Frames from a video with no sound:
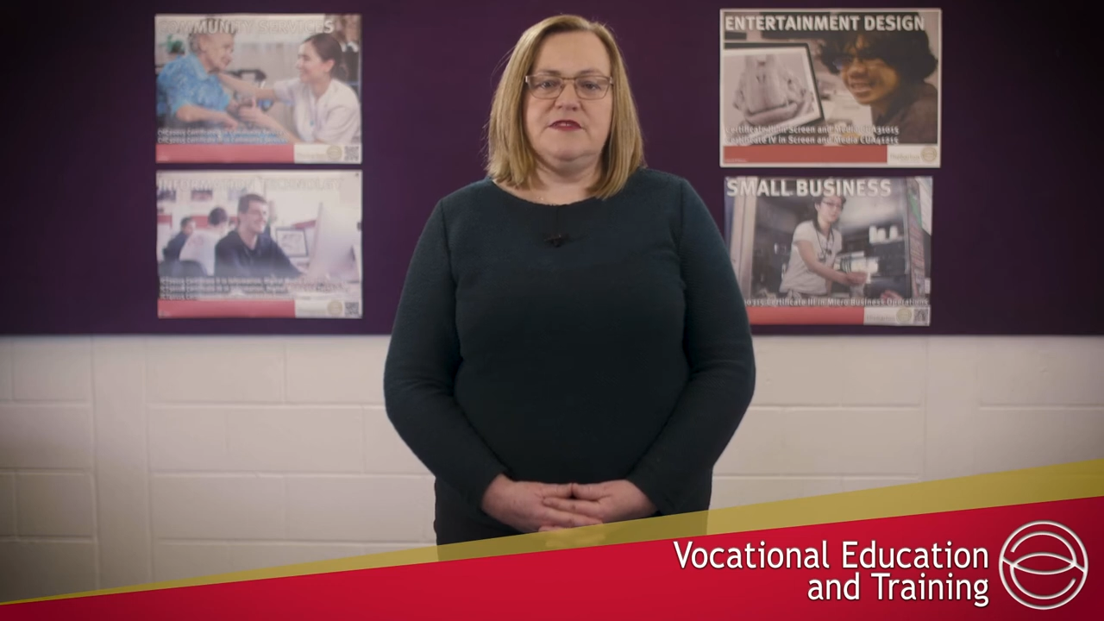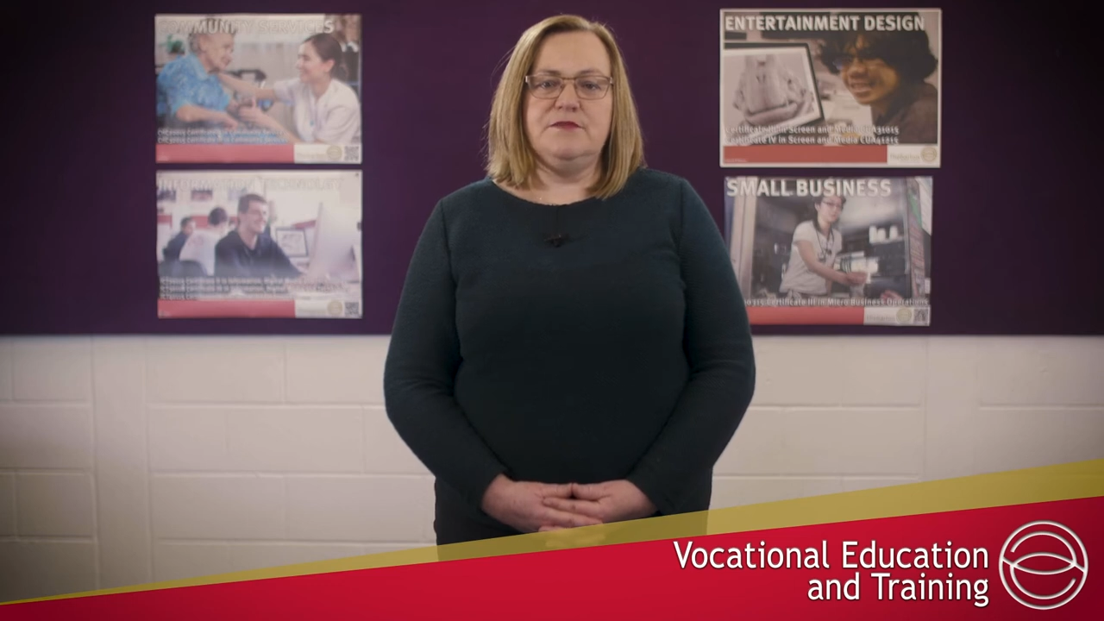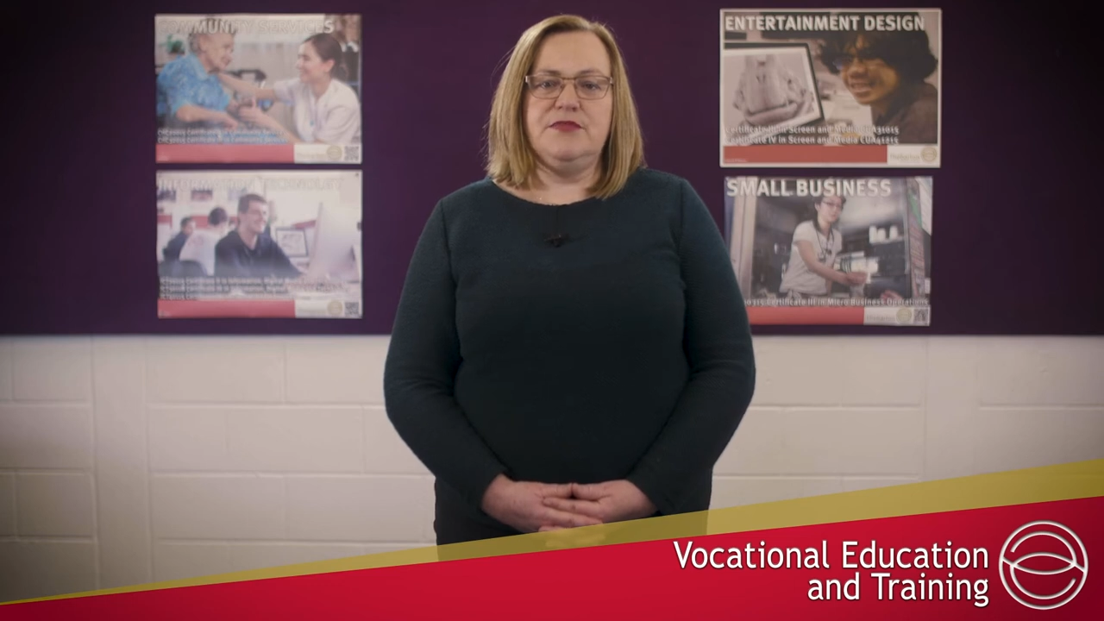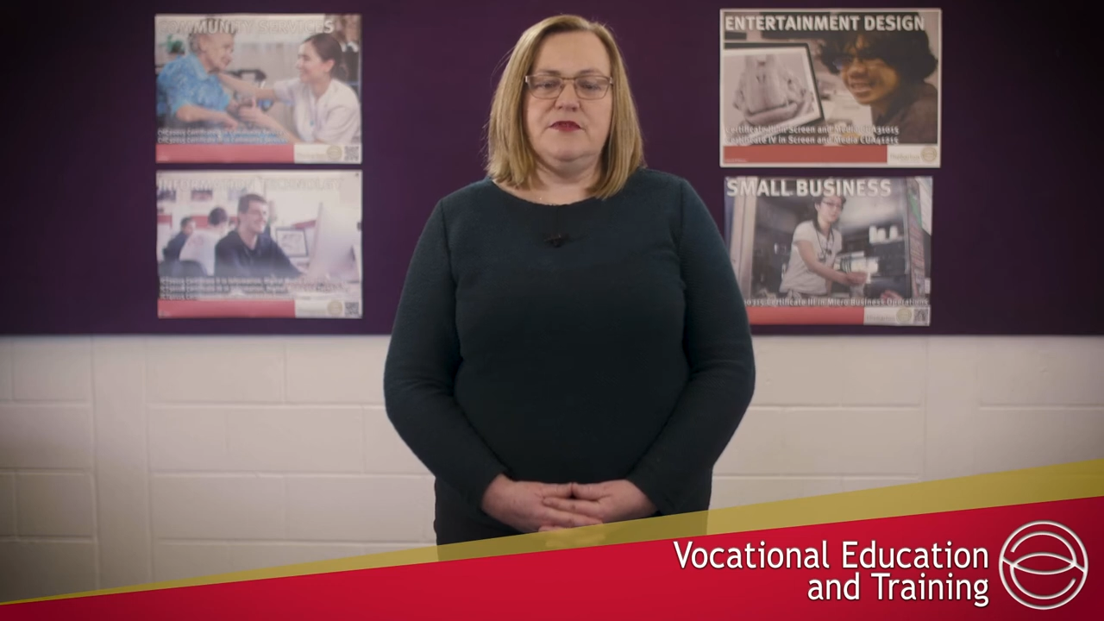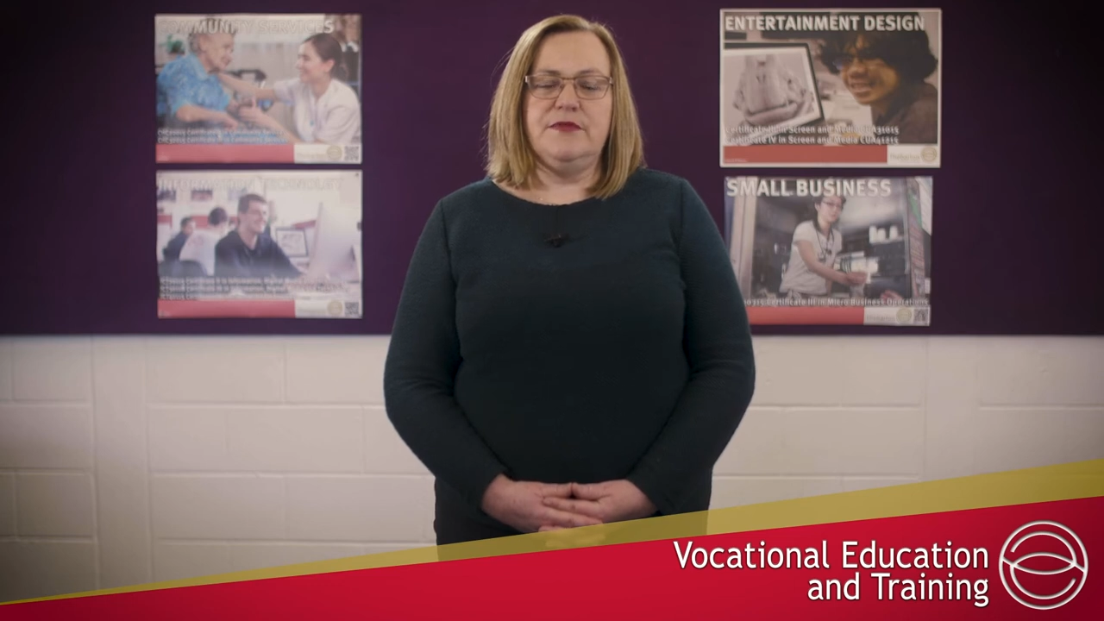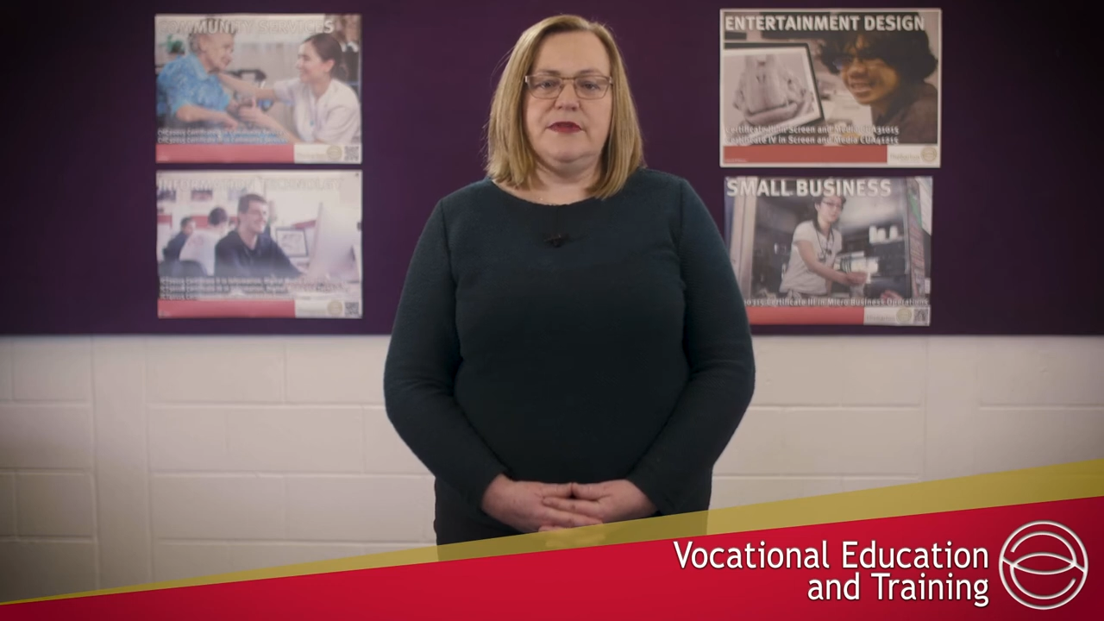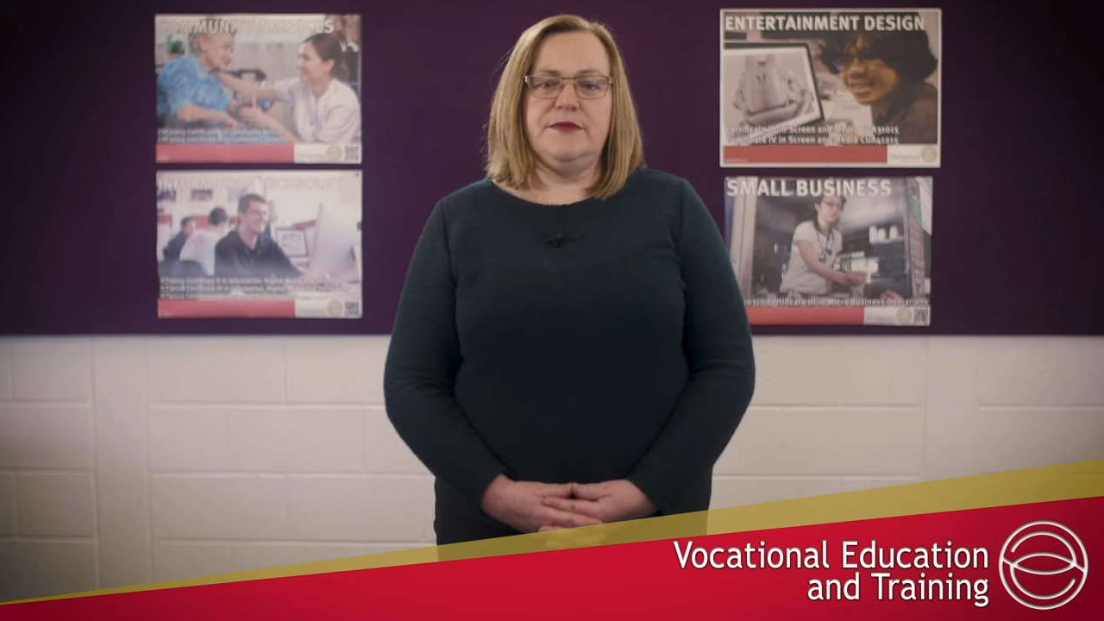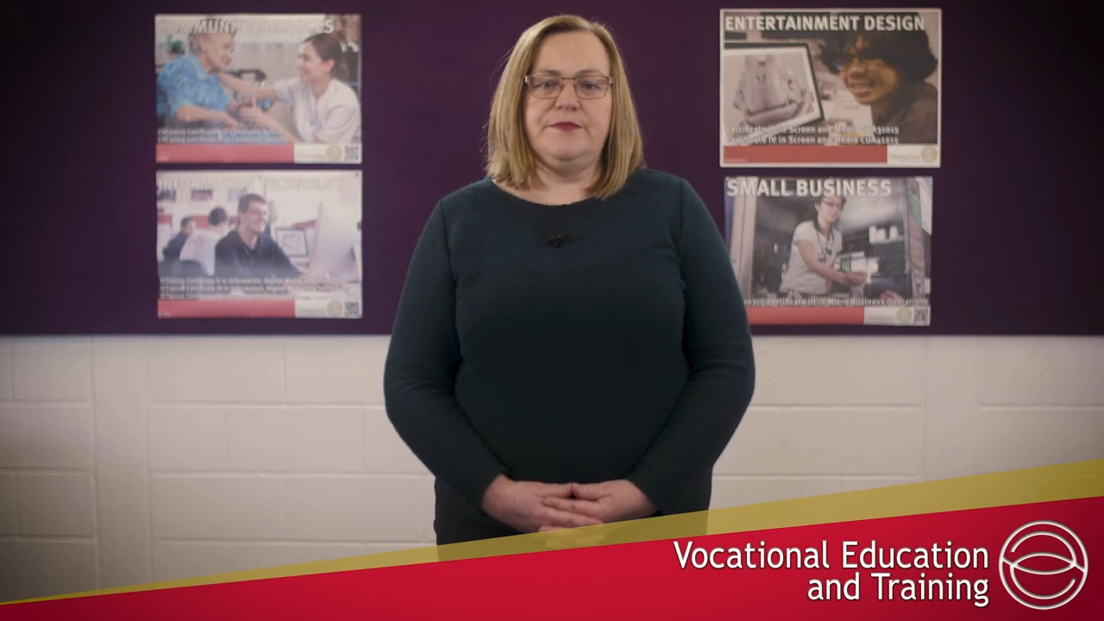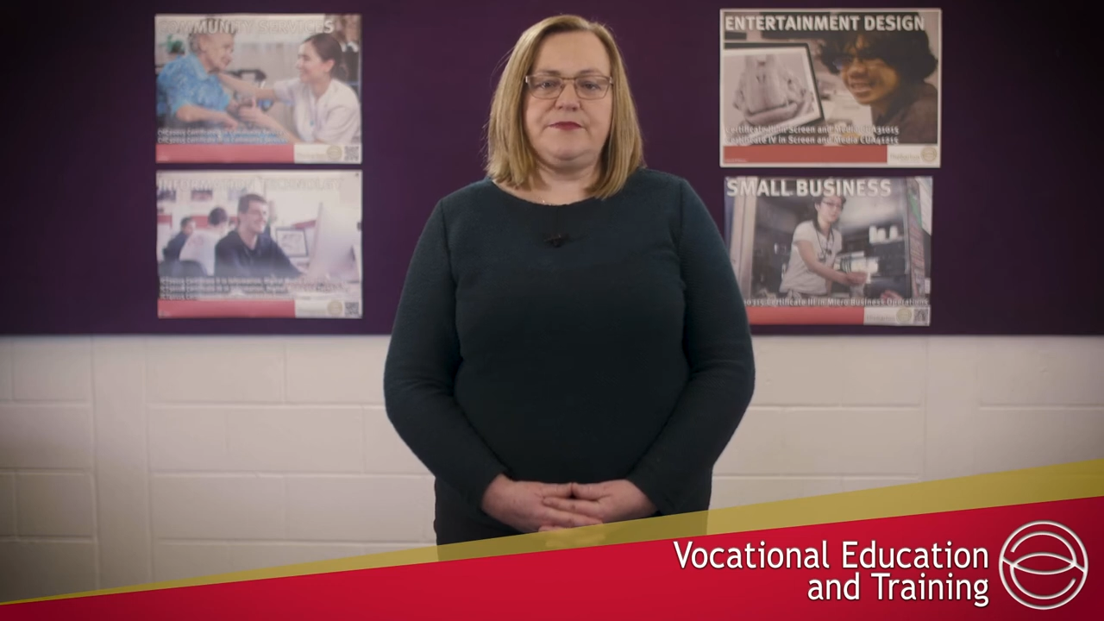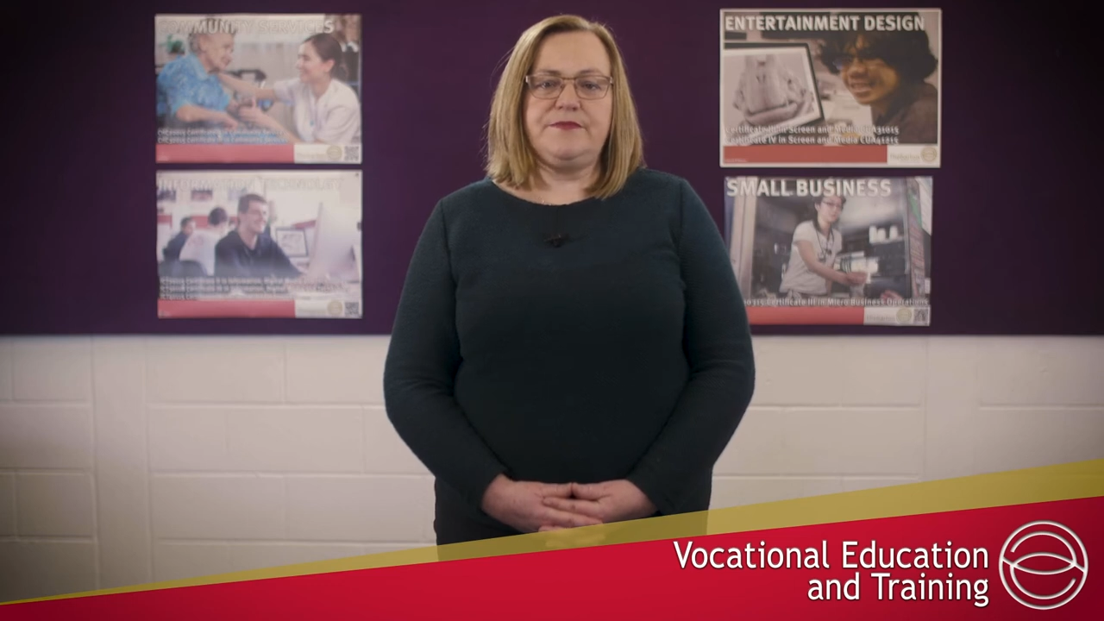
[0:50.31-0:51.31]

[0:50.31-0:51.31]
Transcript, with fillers: employment.